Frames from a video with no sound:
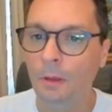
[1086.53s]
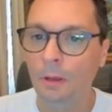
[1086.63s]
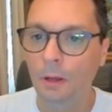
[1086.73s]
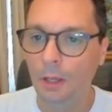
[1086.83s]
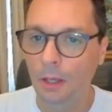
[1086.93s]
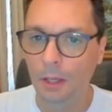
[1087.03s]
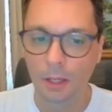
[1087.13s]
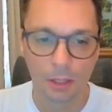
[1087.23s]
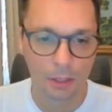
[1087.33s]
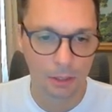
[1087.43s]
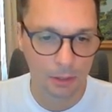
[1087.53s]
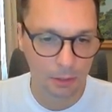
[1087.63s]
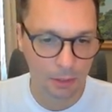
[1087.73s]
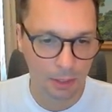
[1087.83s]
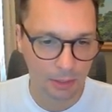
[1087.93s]

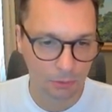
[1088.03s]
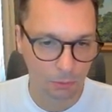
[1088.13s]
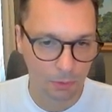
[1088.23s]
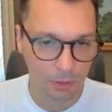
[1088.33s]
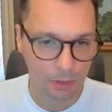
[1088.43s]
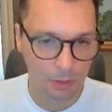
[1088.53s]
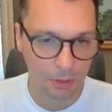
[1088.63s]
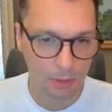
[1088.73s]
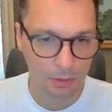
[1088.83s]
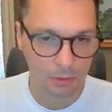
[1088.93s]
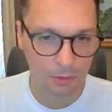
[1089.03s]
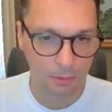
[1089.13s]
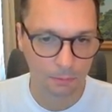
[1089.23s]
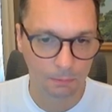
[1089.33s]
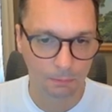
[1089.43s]
And the next one is
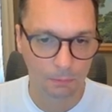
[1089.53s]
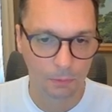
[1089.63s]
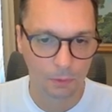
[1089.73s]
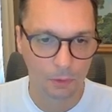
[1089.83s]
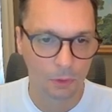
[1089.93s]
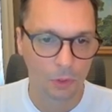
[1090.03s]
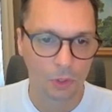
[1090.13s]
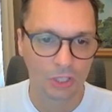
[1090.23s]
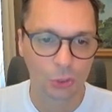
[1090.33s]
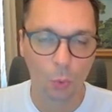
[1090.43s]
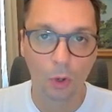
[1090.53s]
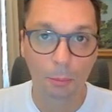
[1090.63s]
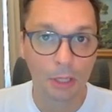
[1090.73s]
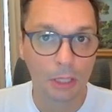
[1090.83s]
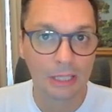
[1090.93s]

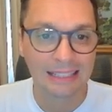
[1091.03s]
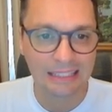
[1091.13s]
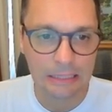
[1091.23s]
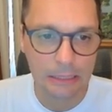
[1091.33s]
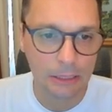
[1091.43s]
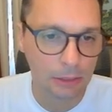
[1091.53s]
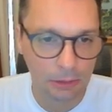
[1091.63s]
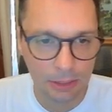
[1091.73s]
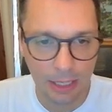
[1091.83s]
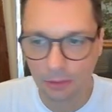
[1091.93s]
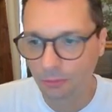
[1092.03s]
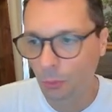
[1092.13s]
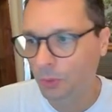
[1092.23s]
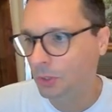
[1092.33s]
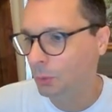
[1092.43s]
Yorba Linda,
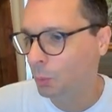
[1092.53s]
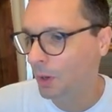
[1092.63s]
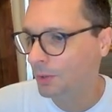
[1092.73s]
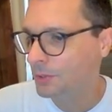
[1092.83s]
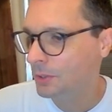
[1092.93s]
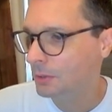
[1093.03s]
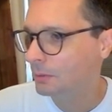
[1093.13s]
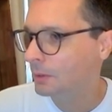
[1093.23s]
California. Where is it?